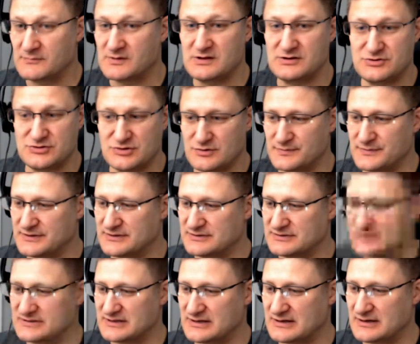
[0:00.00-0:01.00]
The
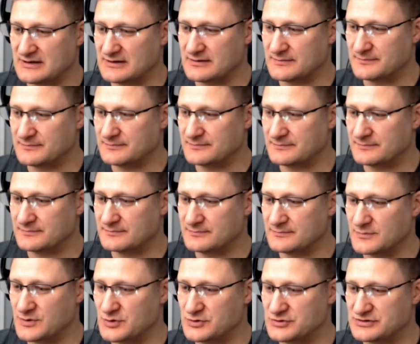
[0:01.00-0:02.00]
Germans,
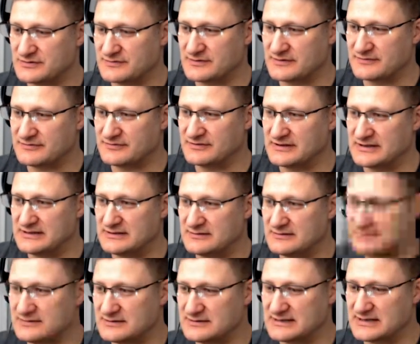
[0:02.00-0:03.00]
most of the fleet
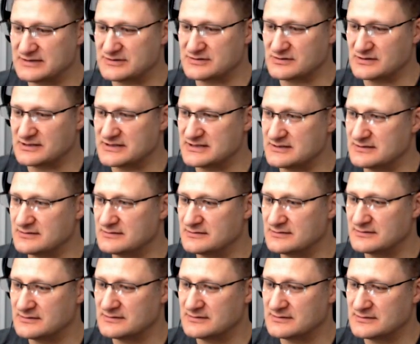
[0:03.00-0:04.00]
intentionally
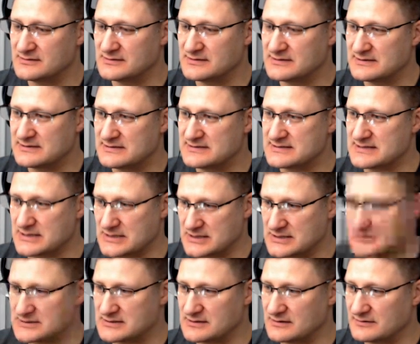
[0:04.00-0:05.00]
sunk
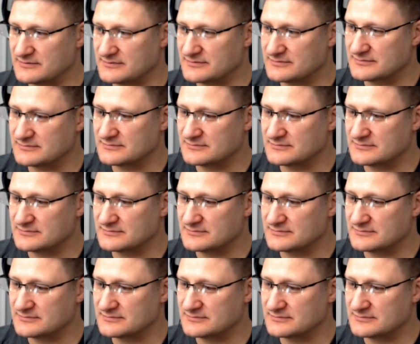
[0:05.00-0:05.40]
itself.